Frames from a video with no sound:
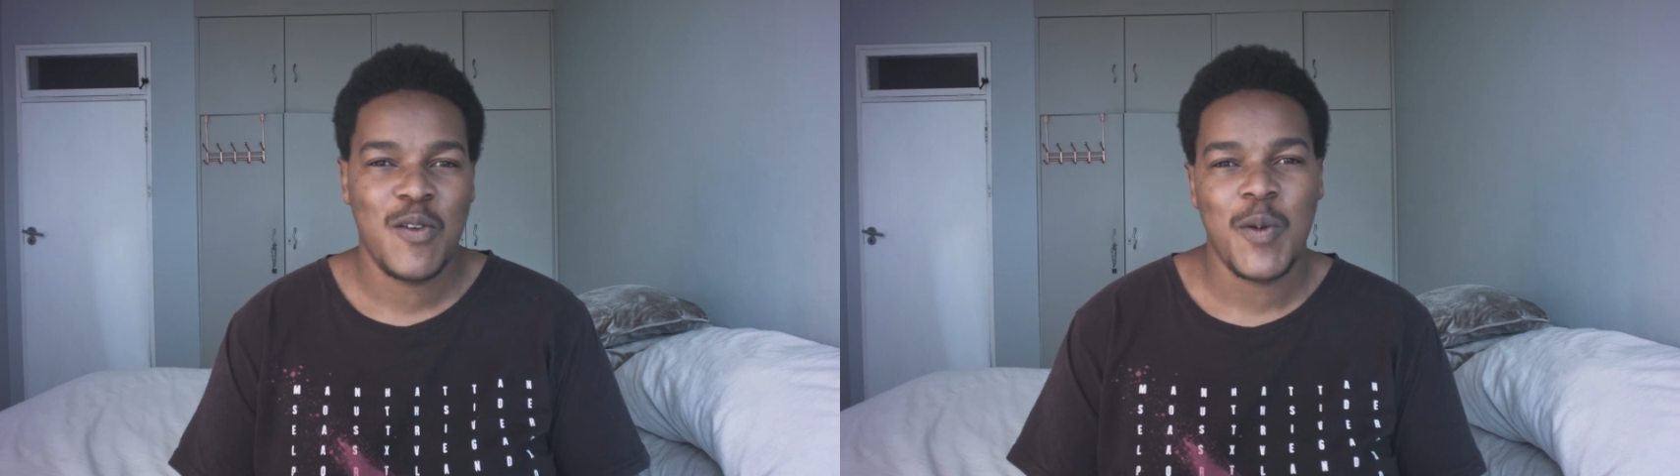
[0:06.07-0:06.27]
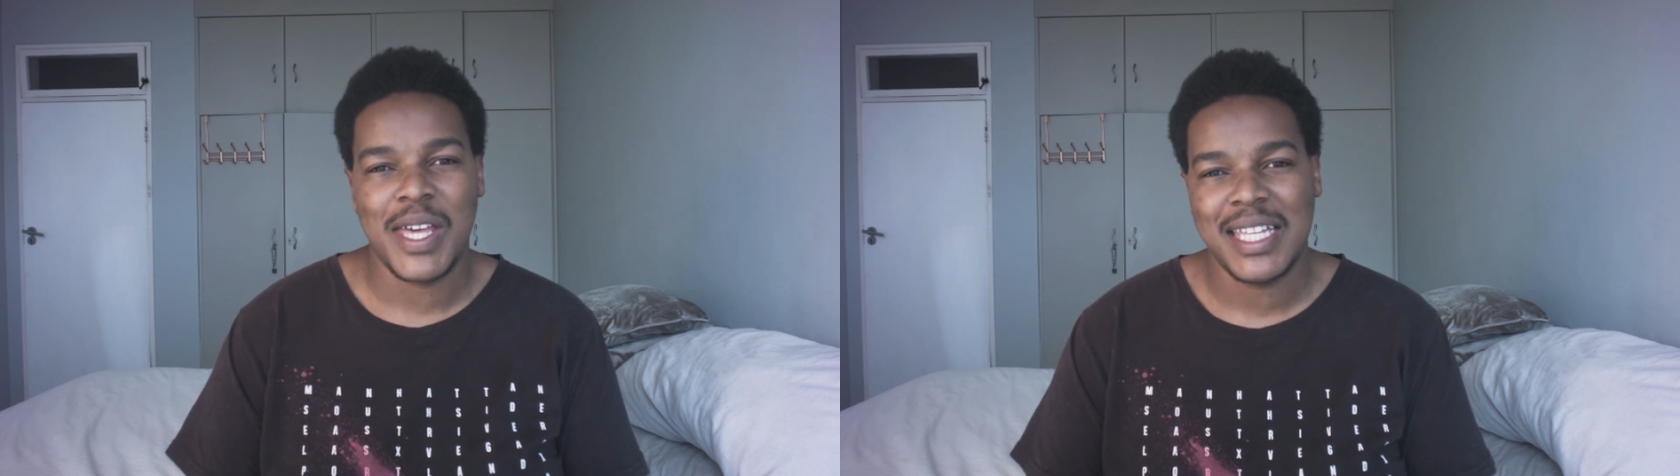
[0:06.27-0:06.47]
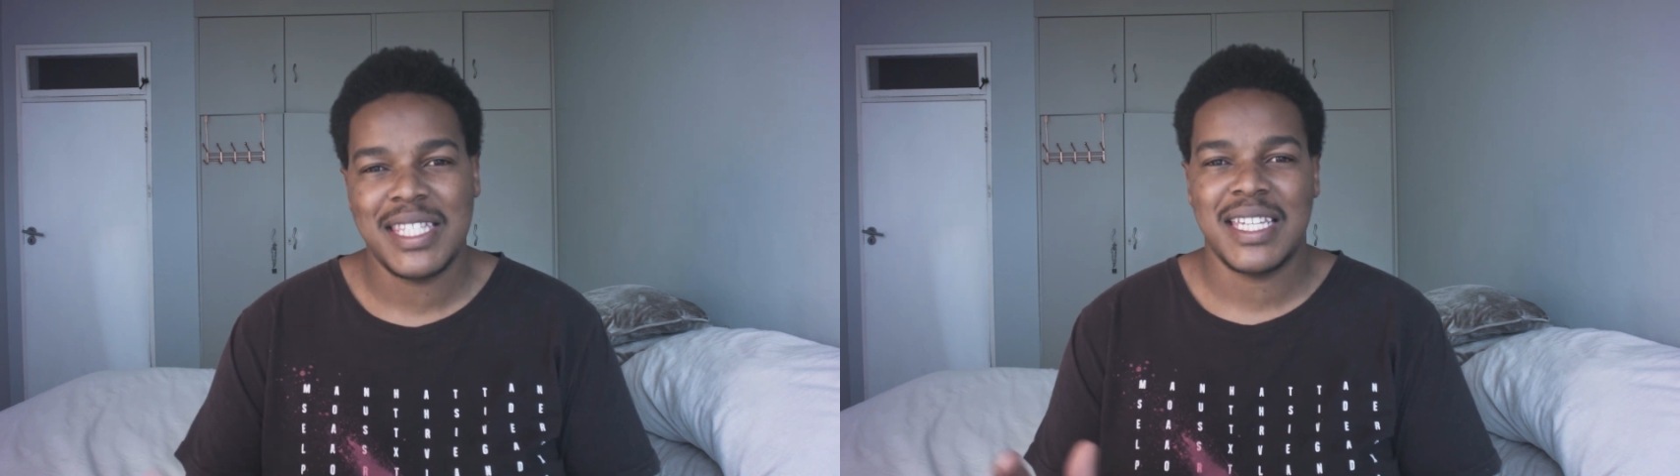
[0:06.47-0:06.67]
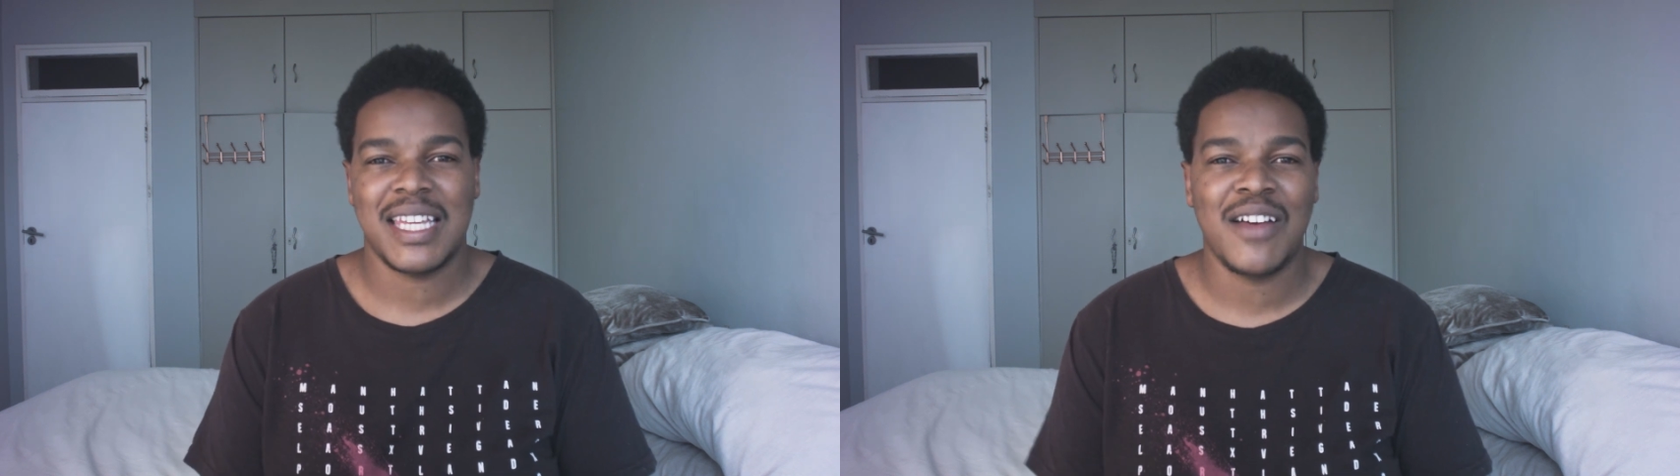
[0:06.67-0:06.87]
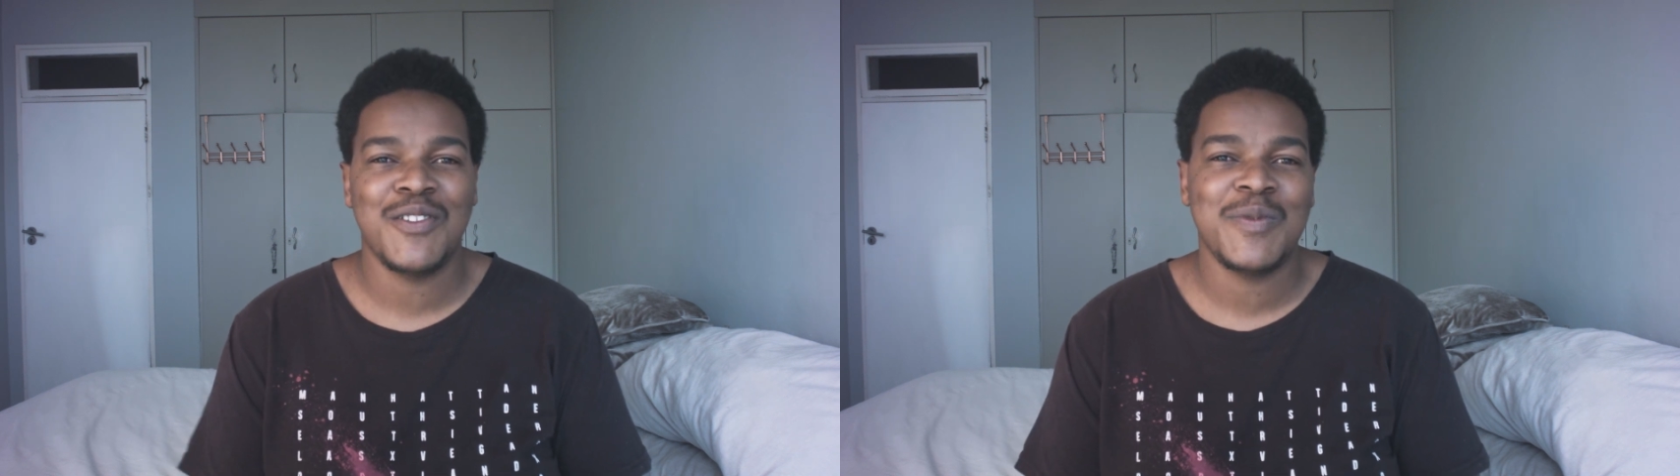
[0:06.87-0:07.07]
whether it's a
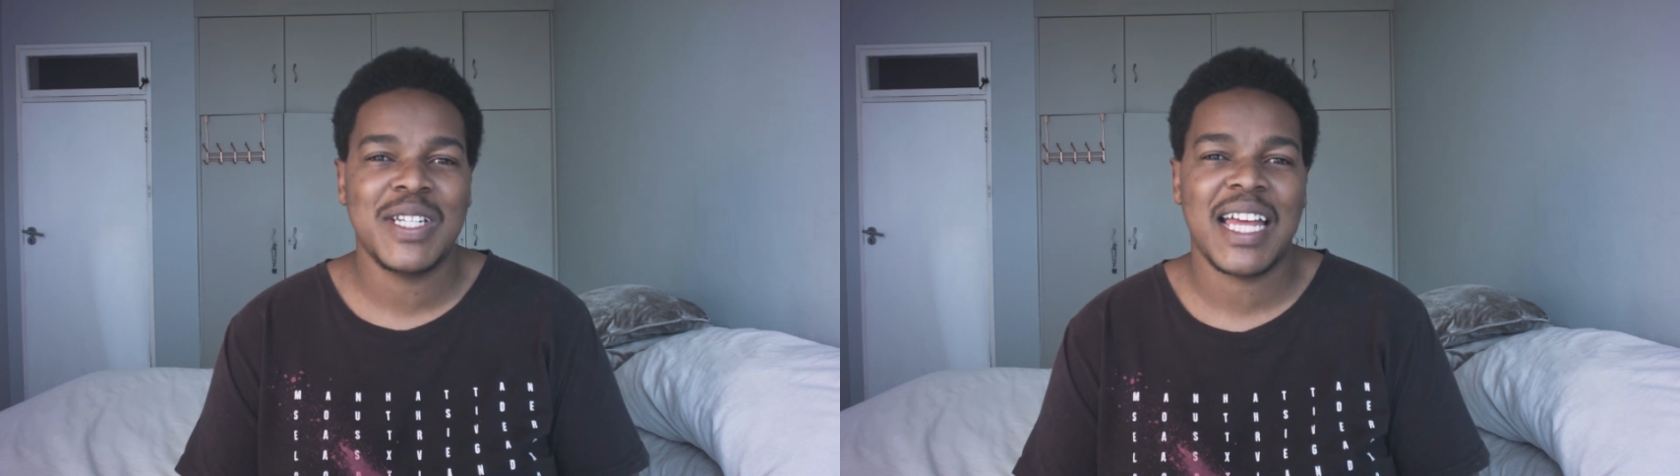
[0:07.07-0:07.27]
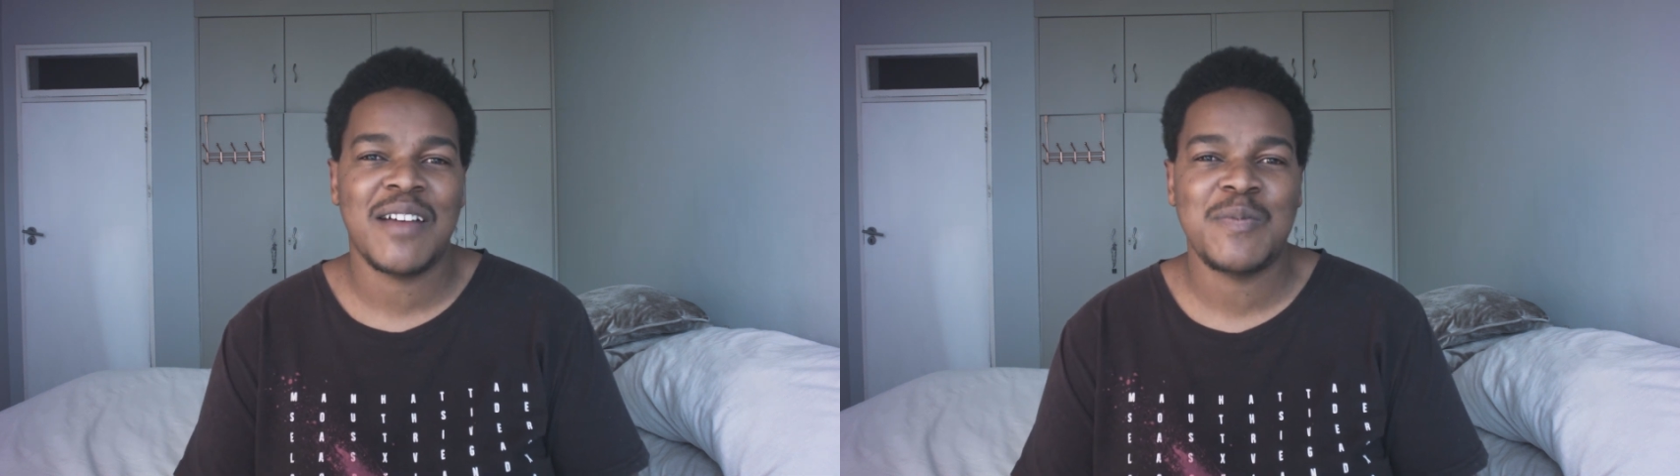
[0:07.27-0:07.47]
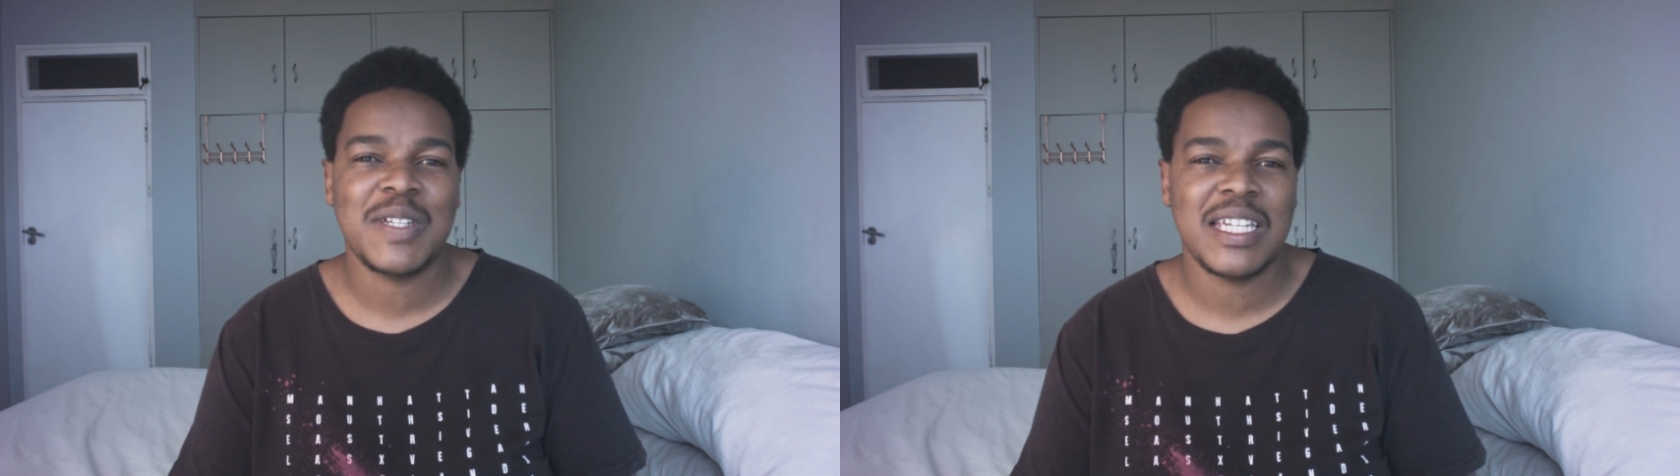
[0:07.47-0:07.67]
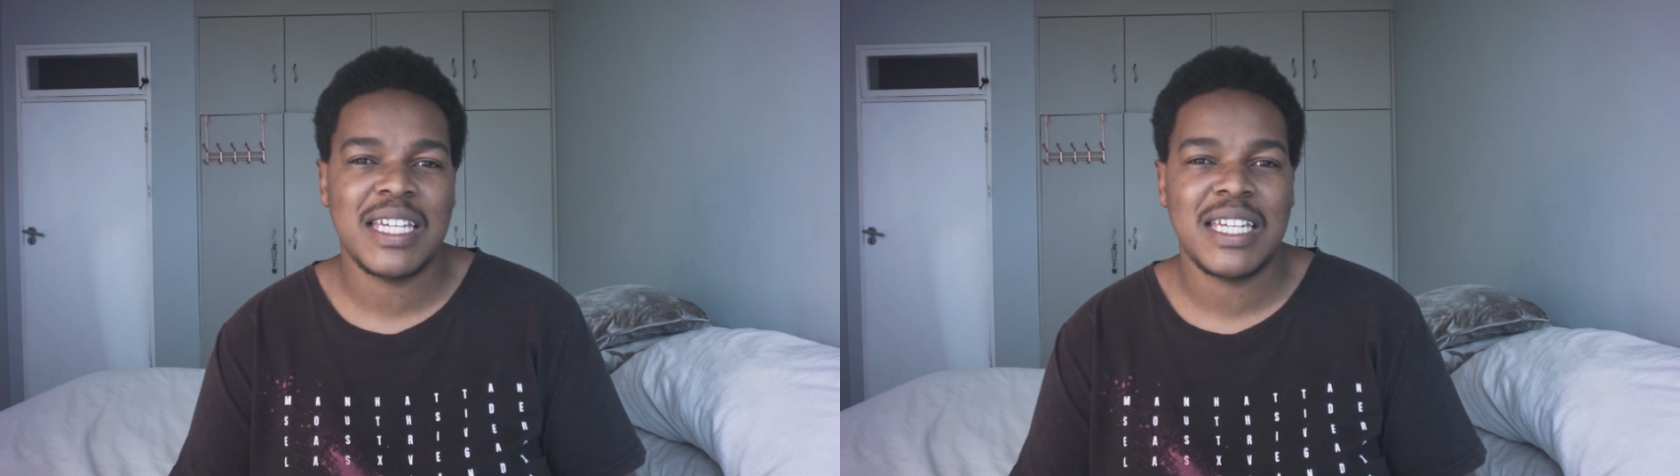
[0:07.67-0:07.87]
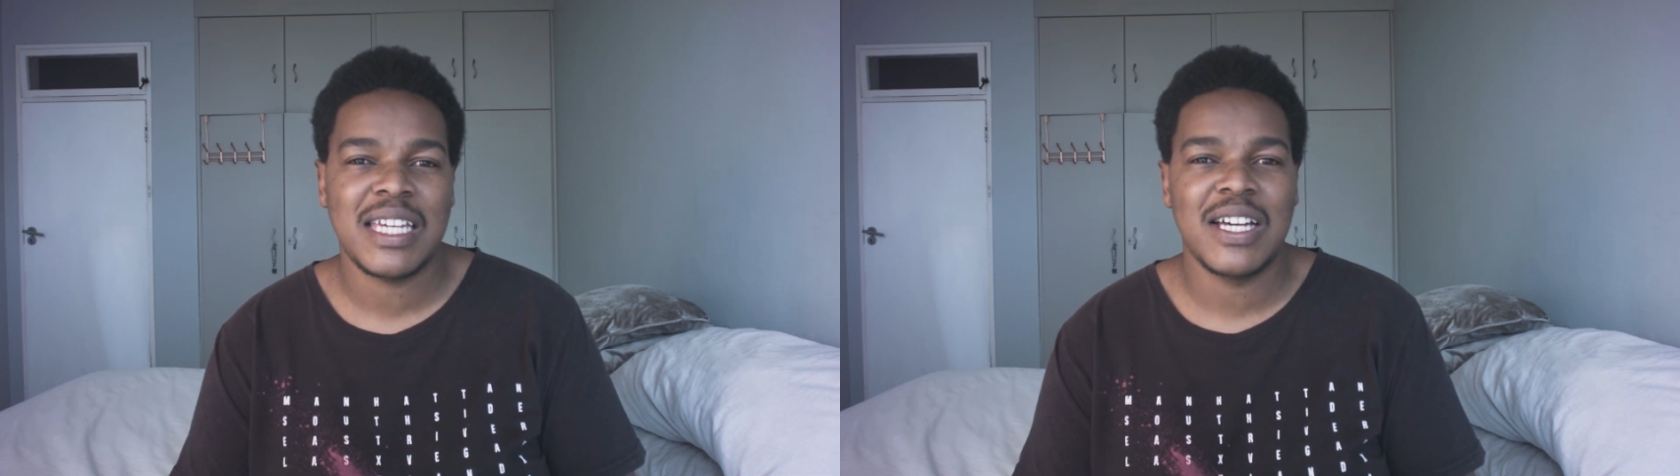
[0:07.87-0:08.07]
government company,